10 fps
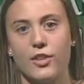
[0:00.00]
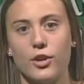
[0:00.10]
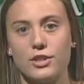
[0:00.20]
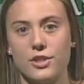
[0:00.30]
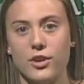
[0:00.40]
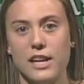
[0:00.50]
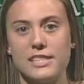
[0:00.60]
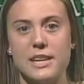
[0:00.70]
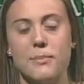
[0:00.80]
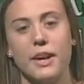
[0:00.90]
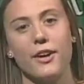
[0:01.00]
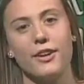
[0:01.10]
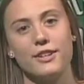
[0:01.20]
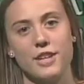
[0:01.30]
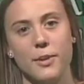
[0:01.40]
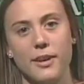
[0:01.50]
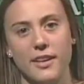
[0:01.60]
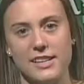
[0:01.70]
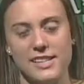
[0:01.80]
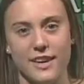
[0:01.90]
The girls lacrosse team beat Hilliard Derby
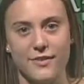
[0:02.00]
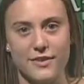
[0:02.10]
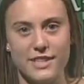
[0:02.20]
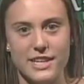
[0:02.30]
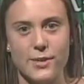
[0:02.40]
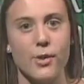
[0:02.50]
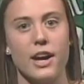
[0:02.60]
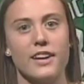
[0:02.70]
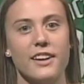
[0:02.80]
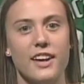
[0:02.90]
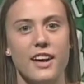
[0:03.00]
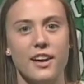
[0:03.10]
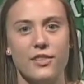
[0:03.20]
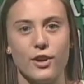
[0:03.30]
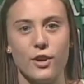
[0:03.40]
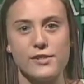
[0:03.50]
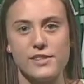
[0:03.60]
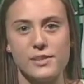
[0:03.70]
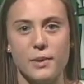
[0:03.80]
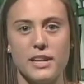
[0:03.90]
last night 15 to 1. The girls
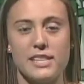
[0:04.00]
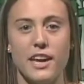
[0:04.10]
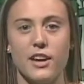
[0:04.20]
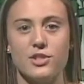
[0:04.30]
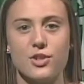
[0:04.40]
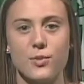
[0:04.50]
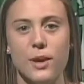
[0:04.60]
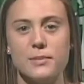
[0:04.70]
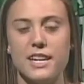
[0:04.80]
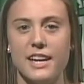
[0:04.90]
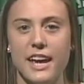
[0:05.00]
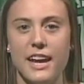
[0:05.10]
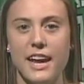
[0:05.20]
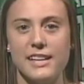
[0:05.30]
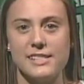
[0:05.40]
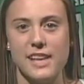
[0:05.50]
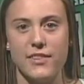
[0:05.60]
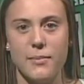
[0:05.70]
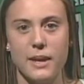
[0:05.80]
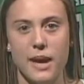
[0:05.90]
of spring take on Jerome tonight at
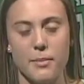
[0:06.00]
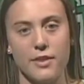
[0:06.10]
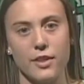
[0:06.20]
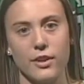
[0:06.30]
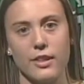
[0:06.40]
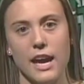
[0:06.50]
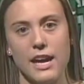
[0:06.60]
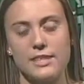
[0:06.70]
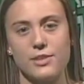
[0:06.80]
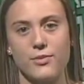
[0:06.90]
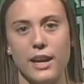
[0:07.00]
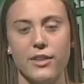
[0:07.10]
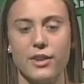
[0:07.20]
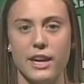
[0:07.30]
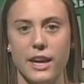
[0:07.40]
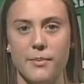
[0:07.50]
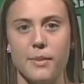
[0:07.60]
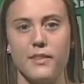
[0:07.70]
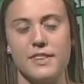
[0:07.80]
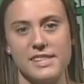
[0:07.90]
7 p.m. in their last regular
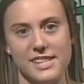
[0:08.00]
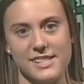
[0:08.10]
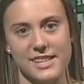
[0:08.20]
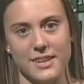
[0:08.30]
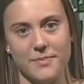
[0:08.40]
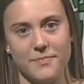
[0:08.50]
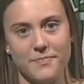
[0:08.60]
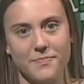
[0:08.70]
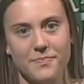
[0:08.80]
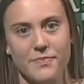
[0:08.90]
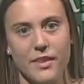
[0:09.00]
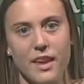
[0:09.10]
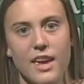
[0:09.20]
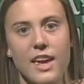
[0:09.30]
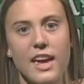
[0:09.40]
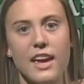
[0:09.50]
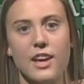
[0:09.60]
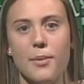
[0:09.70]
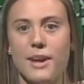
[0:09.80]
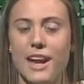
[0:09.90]
game of the season.
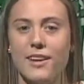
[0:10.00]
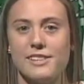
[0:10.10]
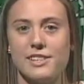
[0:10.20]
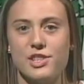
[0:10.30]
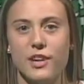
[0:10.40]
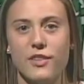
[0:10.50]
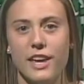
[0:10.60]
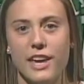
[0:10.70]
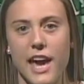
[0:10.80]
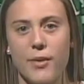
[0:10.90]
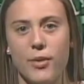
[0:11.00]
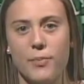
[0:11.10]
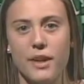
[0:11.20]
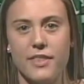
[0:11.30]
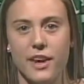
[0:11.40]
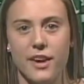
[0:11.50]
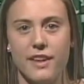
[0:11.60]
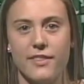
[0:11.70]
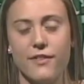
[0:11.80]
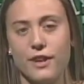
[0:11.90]
Come on out as the Chick fil A cow will be there,
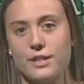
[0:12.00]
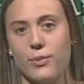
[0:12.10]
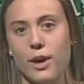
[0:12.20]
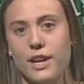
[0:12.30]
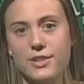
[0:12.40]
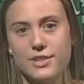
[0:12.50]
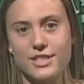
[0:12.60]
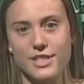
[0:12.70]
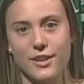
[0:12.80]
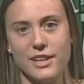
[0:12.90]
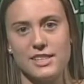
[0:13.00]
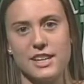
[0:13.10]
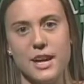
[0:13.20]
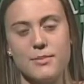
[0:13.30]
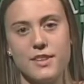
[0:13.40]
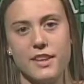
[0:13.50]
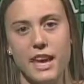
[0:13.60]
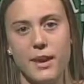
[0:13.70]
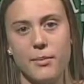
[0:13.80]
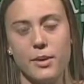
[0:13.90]
and the first 100 students to come to the
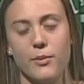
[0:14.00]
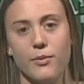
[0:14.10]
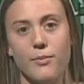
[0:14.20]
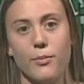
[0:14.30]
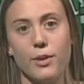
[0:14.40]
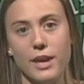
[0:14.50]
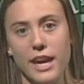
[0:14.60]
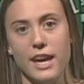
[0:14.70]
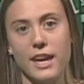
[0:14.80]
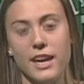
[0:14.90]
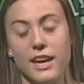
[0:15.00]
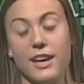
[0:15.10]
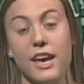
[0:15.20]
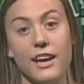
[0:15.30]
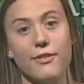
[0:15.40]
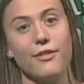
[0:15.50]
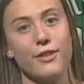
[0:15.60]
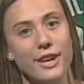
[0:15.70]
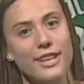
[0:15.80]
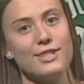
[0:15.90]
game will get a
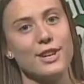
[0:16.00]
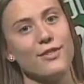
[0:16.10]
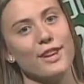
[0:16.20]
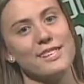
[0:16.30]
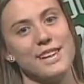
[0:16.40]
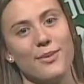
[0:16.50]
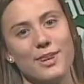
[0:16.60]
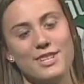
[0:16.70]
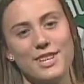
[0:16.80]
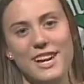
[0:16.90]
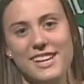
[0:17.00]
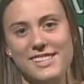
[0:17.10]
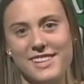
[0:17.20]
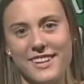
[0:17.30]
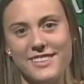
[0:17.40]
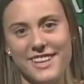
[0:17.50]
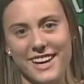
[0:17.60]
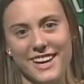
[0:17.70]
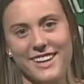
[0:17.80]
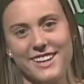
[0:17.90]
free Chick fil A sandwich. See you
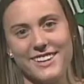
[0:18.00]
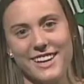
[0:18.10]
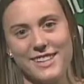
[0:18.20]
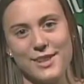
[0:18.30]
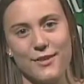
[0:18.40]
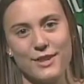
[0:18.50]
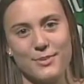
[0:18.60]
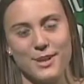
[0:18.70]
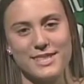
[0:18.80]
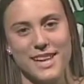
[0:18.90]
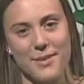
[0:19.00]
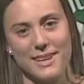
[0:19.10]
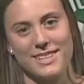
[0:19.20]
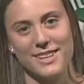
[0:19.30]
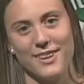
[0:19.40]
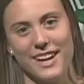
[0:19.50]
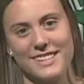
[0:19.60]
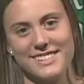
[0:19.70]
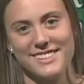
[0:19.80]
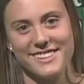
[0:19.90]
tonight. That's all for sports. Now back to you
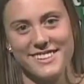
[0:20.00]
guys.